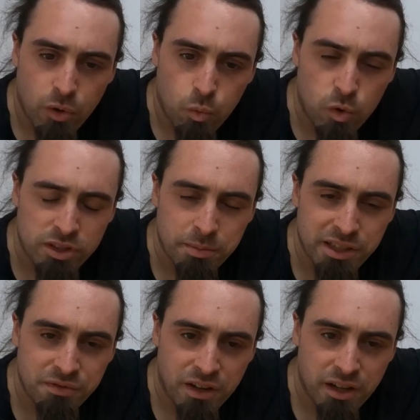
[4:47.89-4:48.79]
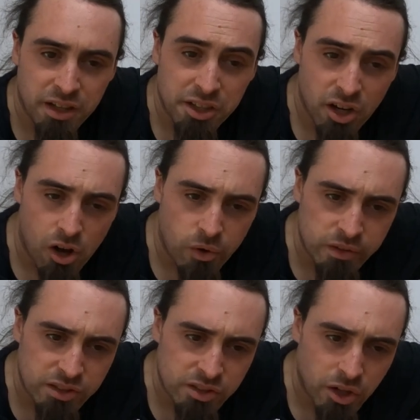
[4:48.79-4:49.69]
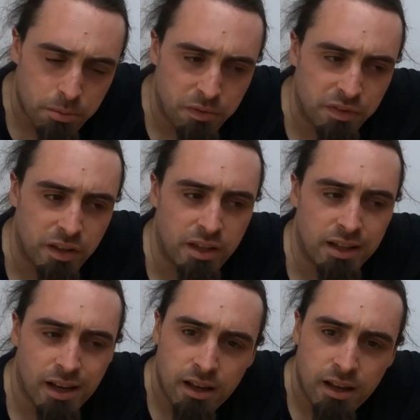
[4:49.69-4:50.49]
water-based varnish on top of the